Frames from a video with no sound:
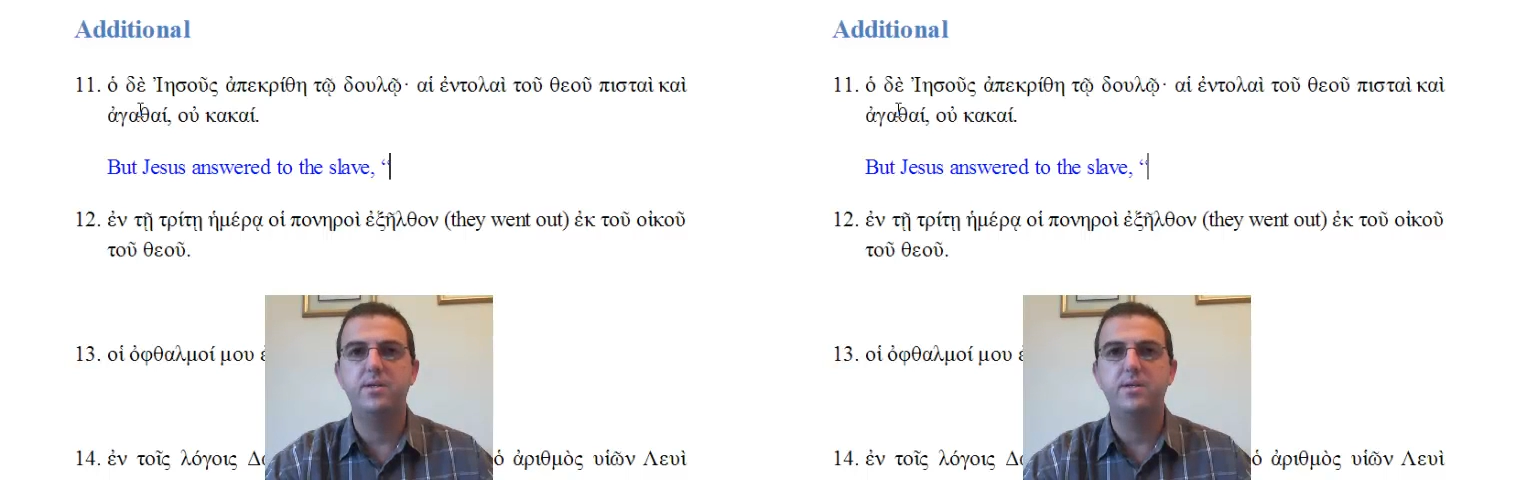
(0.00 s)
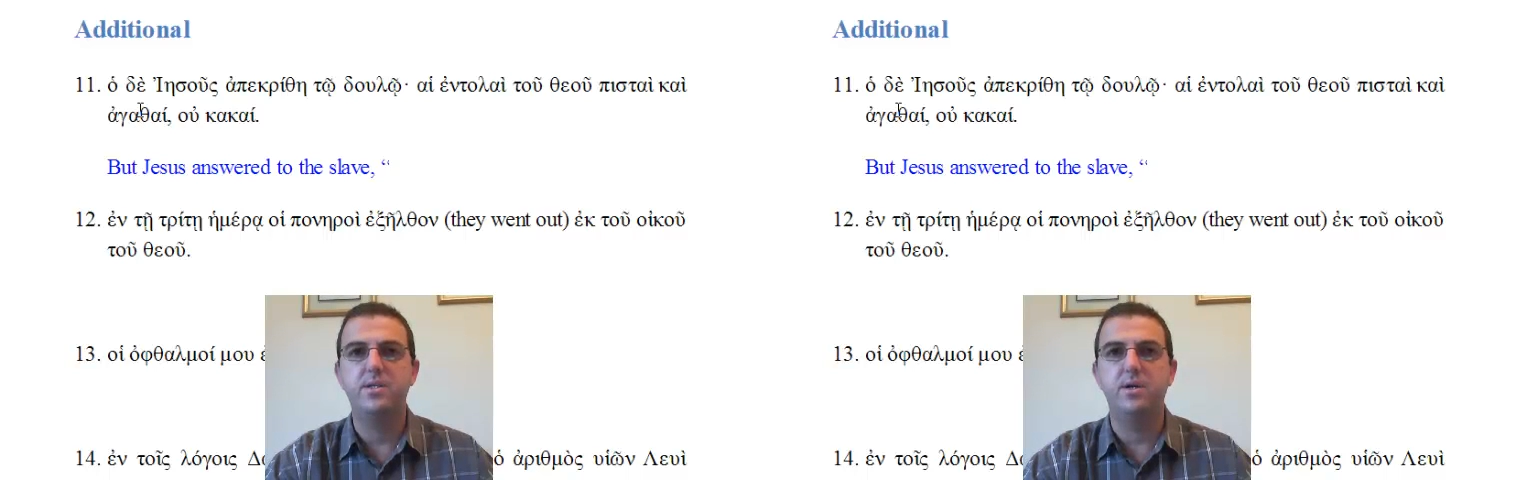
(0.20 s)

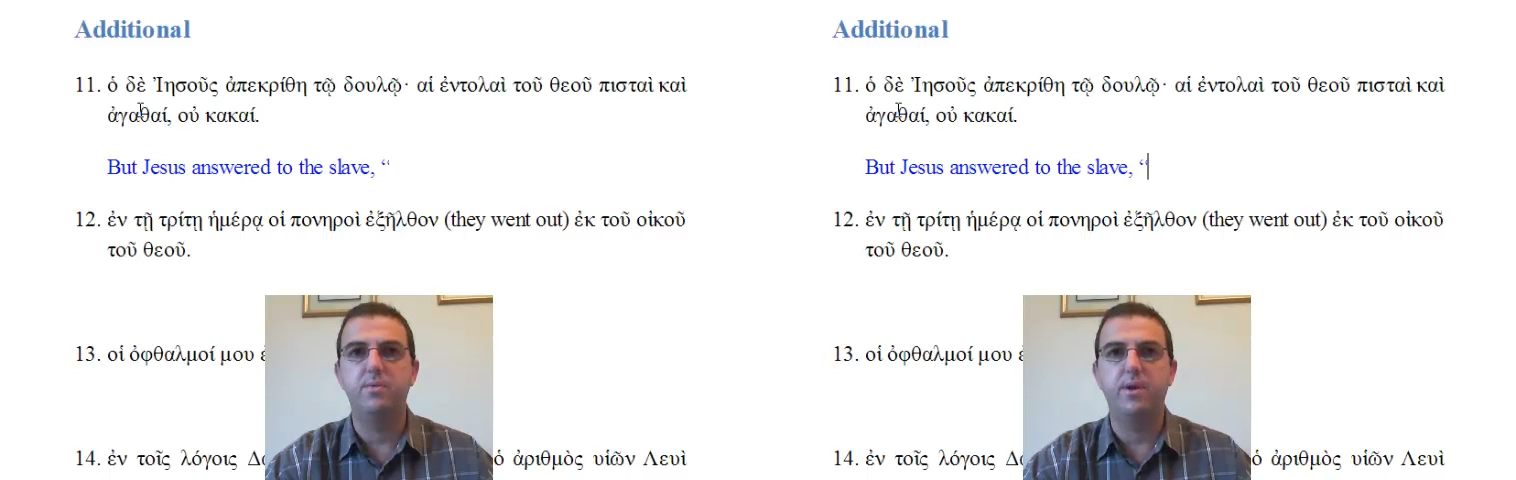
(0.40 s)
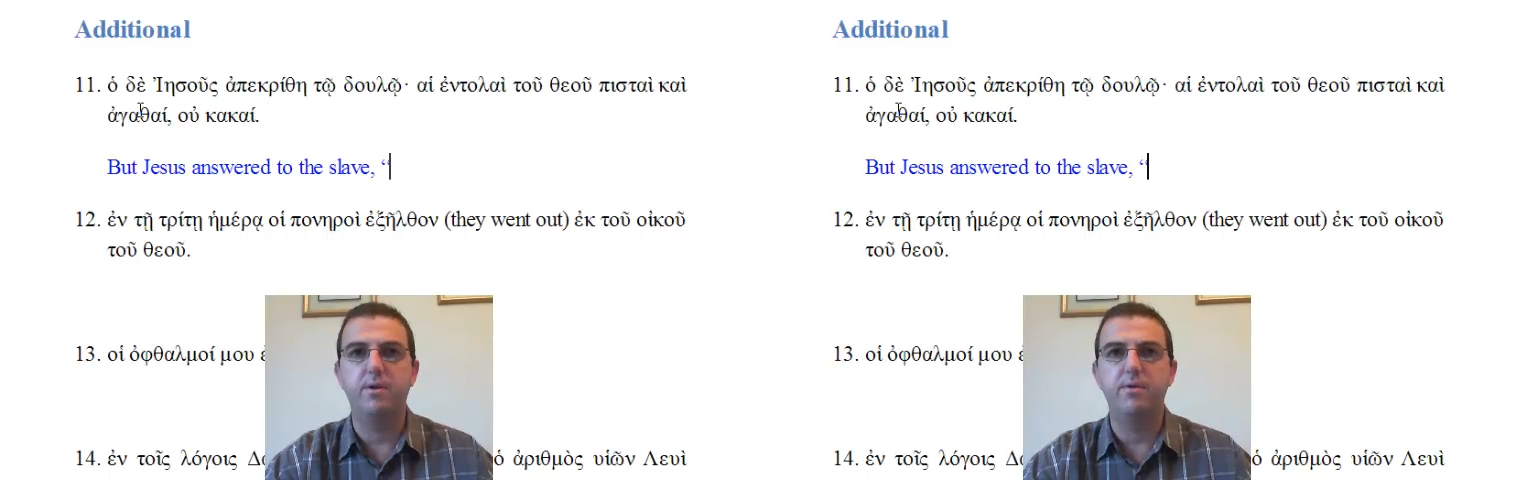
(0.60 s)
So
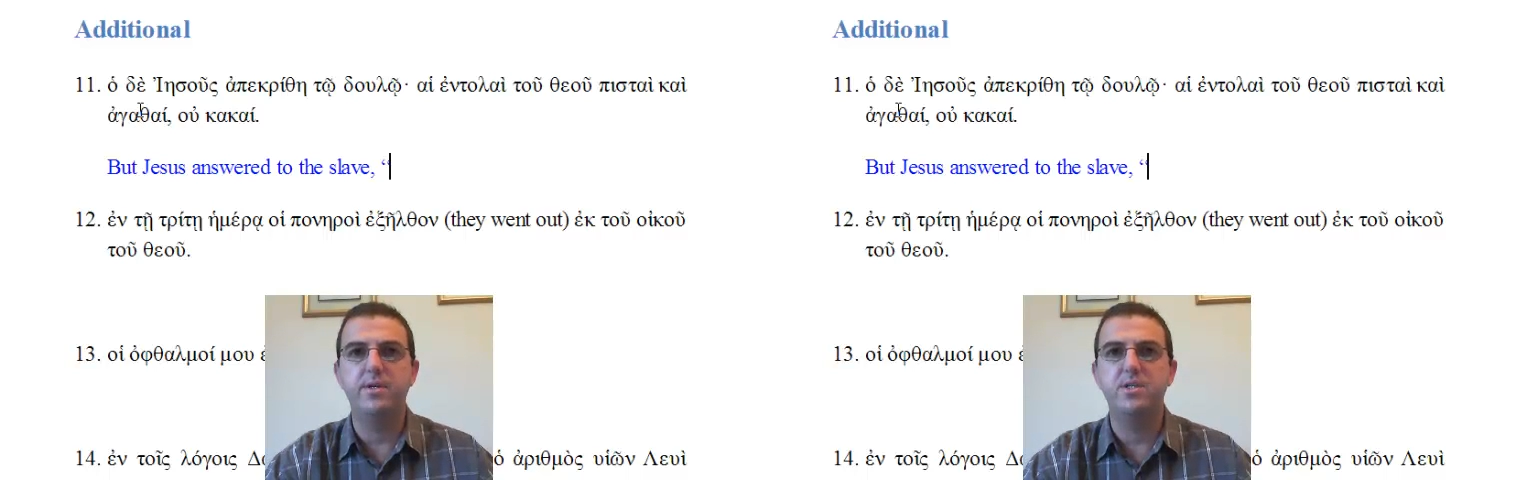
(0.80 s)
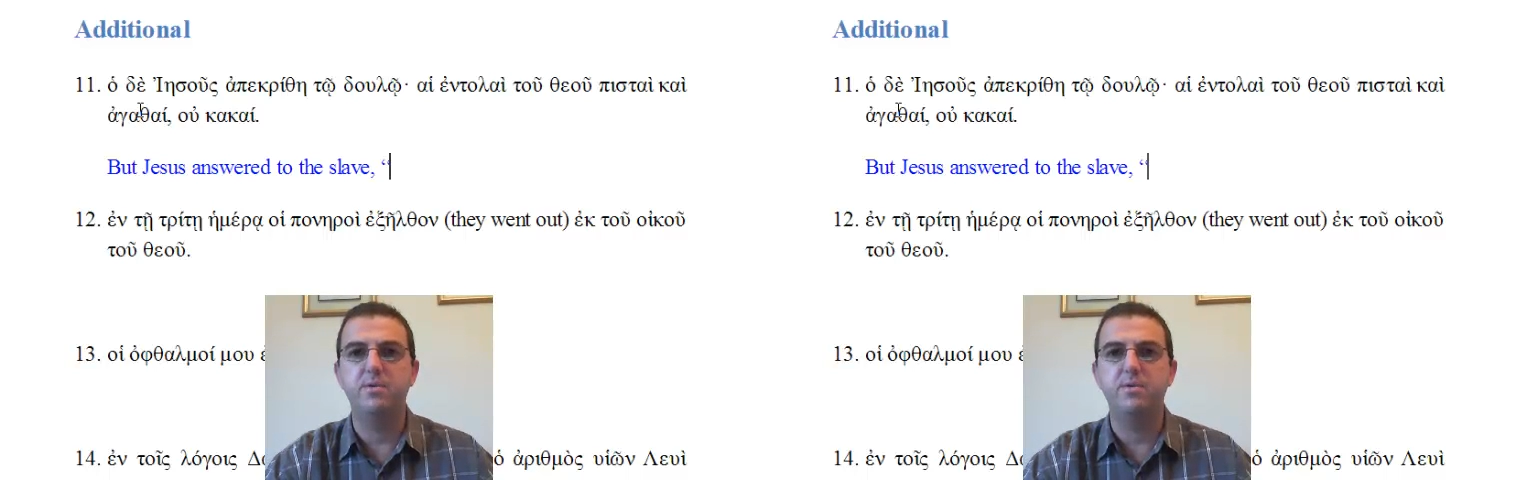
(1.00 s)
we're going to
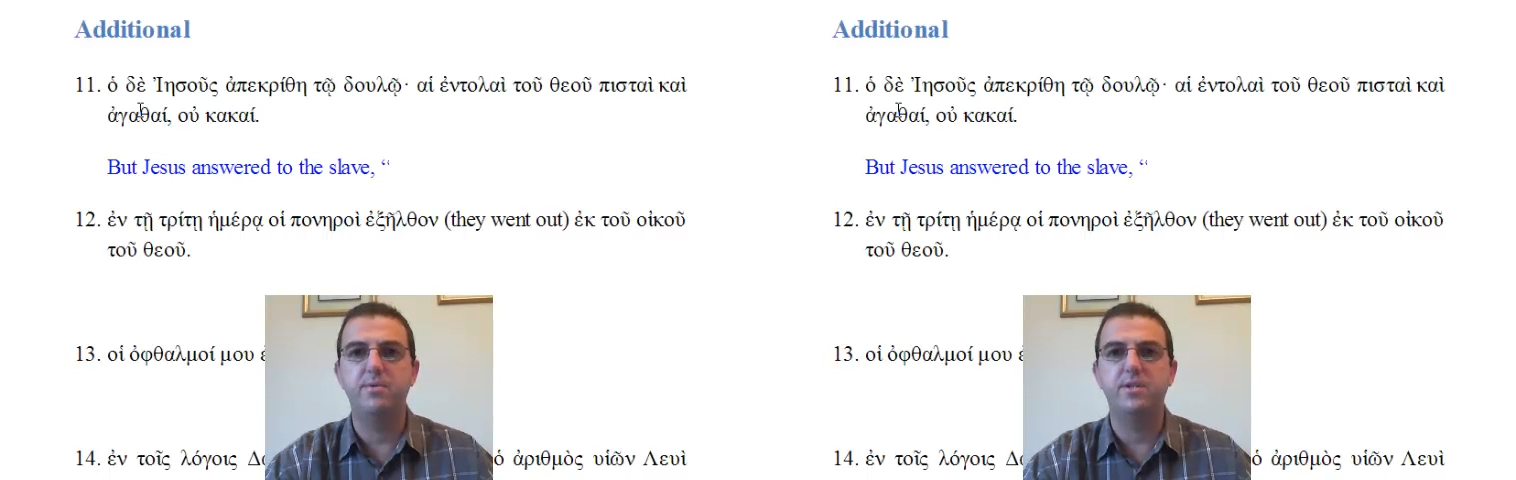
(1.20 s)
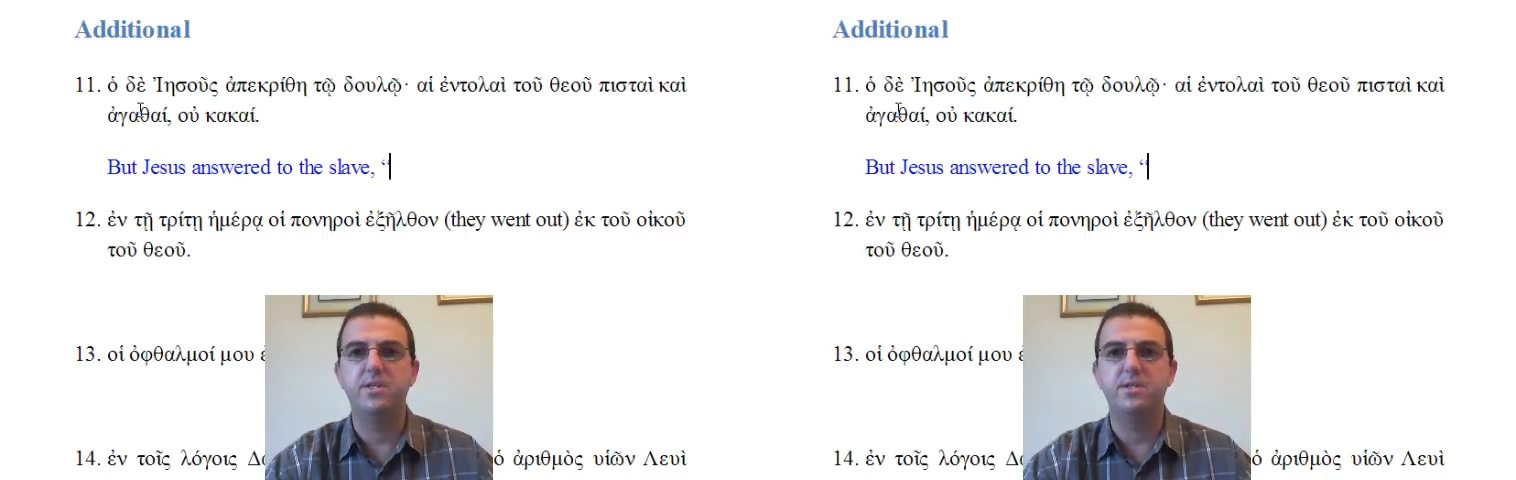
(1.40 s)
assume
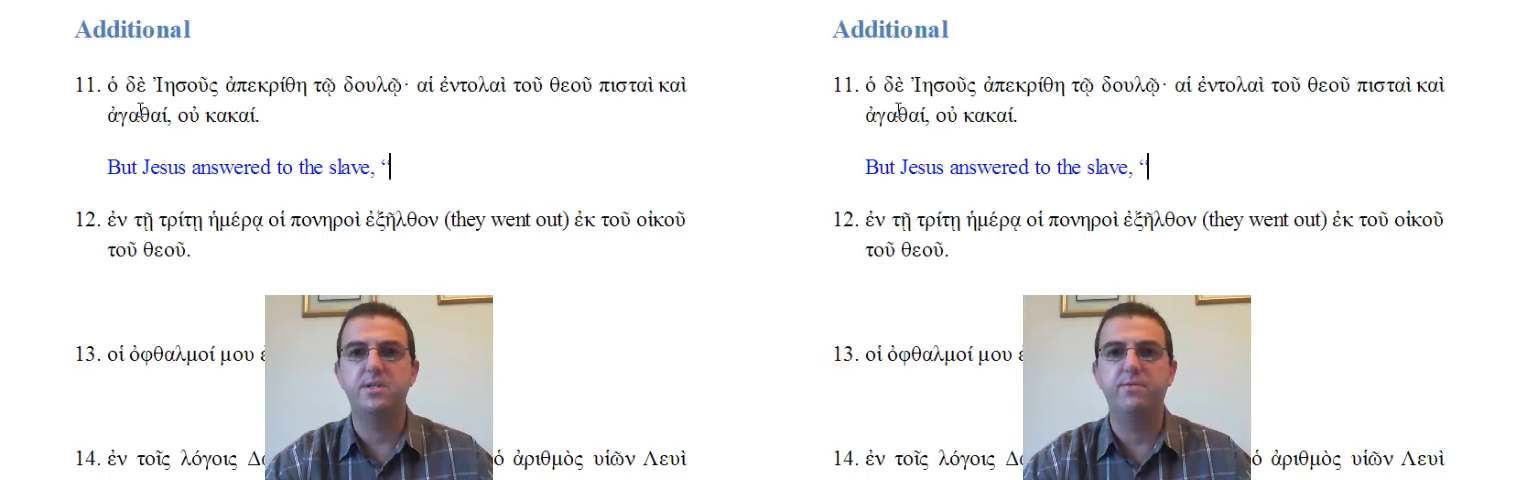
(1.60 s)
that this is a